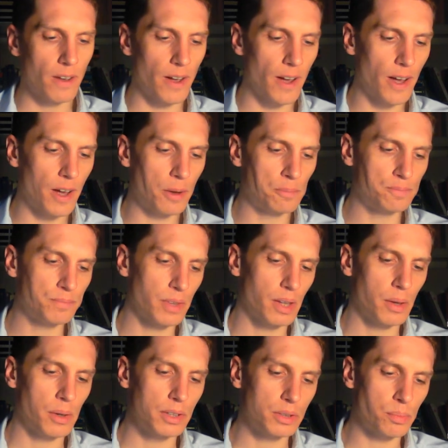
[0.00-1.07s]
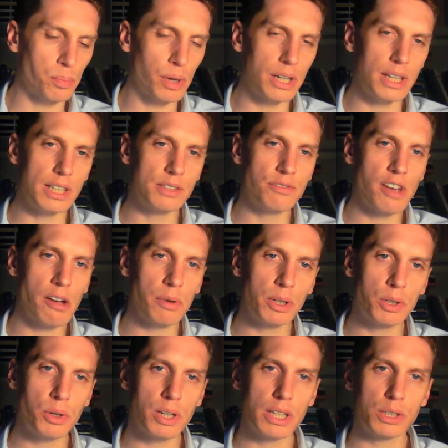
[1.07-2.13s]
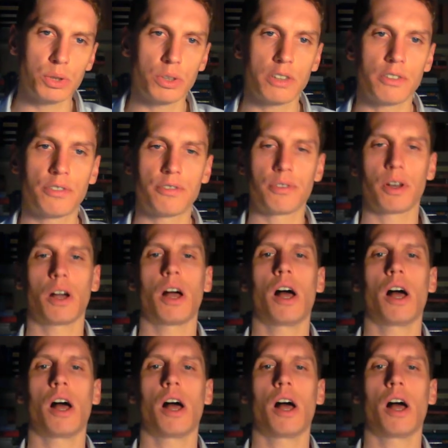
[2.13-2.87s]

But he's very good at sort of